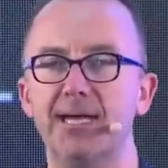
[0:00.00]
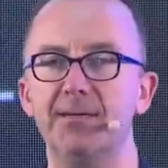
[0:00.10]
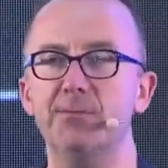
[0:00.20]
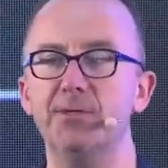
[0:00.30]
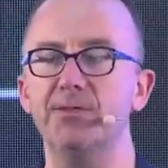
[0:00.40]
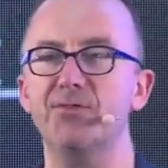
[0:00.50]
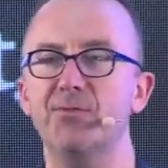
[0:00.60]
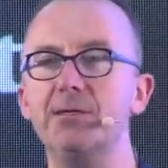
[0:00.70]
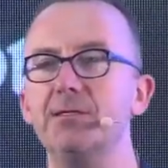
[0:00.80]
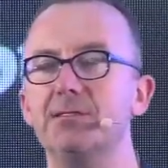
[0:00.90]
um, we're
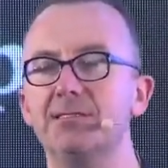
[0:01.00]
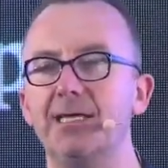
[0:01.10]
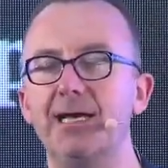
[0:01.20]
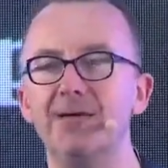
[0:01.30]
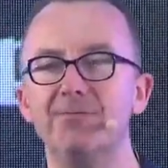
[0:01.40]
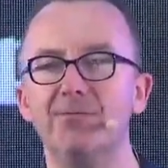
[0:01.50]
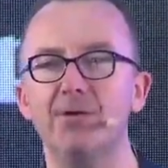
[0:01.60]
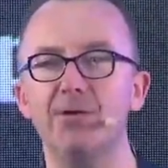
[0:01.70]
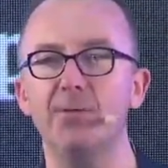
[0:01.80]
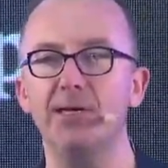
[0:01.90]
thrilled to have
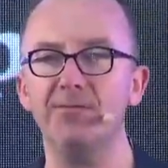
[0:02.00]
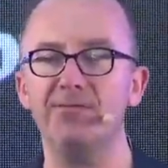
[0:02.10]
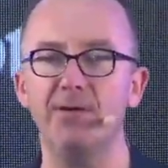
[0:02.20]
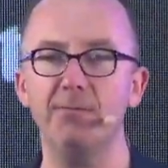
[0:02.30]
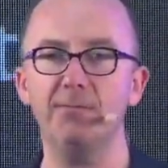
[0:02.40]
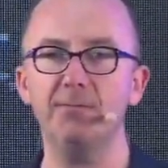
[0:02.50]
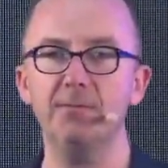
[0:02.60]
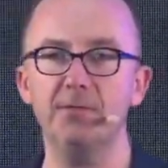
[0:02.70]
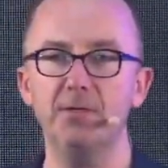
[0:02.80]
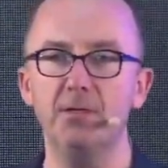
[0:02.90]
all the way from
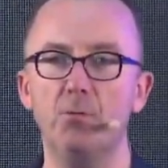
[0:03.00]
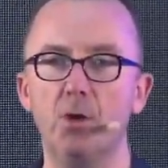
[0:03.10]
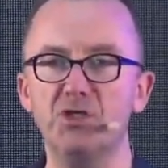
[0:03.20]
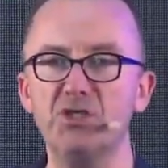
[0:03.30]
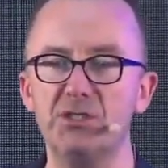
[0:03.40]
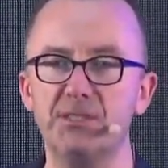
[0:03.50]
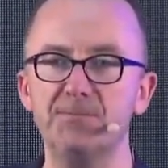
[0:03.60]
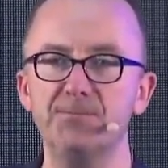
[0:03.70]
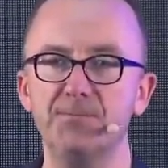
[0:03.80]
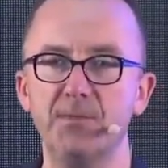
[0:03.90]

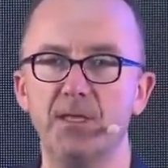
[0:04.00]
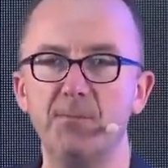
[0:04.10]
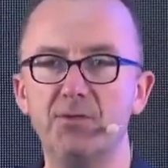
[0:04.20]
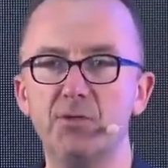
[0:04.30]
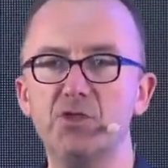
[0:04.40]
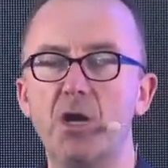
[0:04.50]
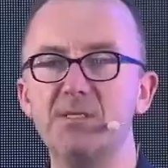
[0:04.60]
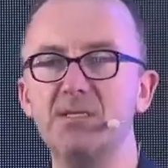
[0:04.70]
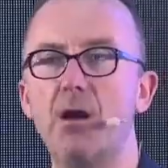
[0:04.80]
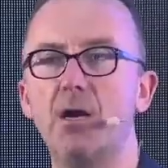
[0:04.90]
Washington, Michael
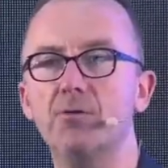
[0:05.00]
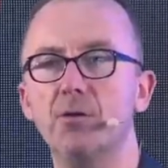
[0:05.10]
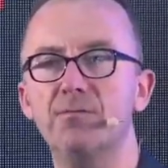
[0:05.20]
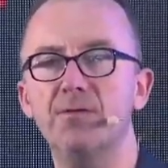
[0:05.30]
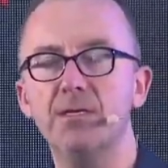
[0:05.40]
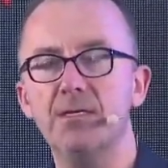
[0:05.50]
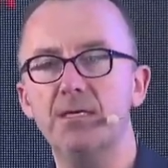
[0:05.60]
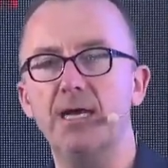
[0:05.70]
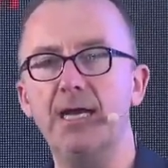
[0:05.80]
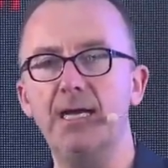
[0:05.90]
Thomas Hargrove,
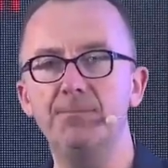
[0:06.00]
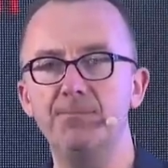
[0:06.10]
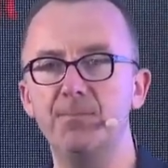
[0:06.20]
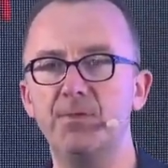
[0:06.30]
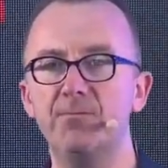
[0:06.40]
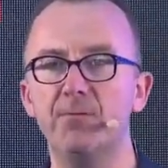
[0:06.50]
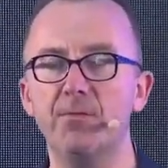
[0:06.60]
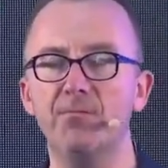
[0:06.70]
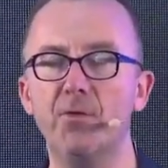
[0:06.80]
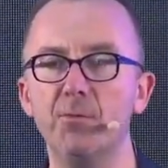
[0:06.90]
uh,
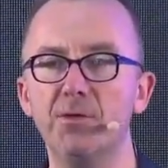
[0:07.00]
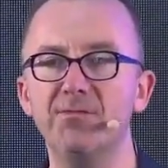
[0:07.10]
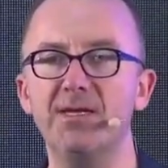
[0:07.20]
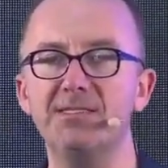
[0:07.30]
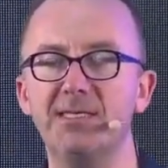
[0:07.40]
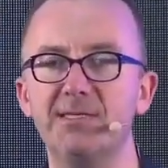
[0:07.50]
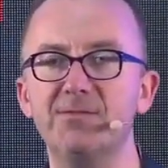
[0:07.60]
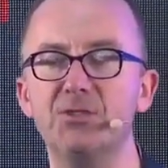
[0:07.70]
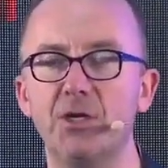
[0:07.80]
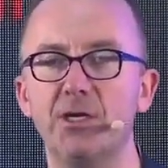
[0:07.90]
former
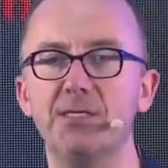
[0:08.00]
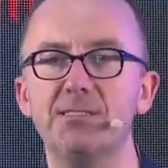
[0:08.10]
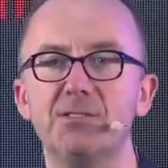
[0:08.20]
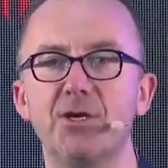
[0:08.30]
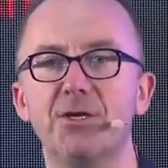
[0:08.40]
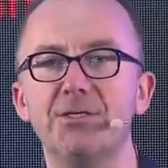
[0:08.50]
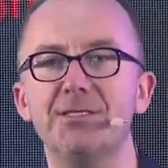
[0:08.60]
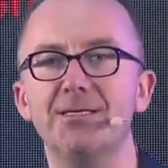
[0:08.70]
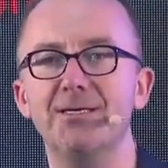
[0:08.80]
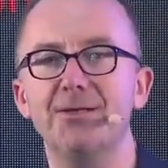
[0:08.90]
investigative journalist
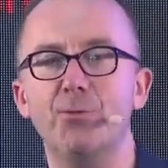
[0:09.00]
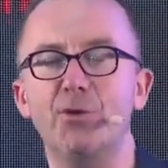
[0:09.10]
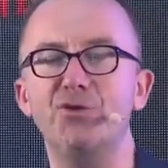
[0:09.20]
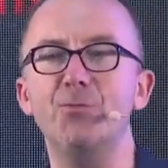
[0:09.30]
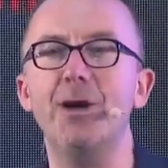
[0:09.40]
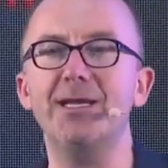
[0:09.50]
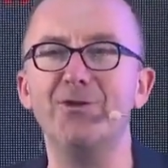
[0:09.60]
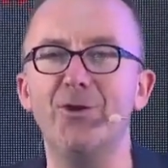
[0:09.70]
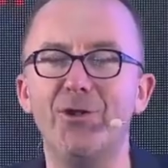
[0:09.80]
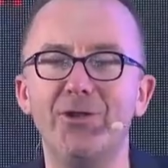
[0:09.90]
turned what you might
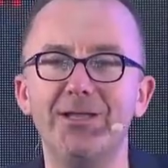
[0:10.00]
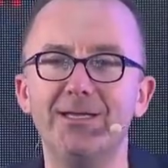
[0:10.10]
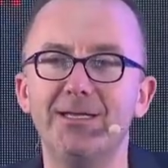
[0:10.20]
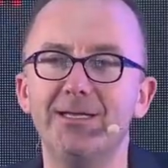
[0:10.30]
call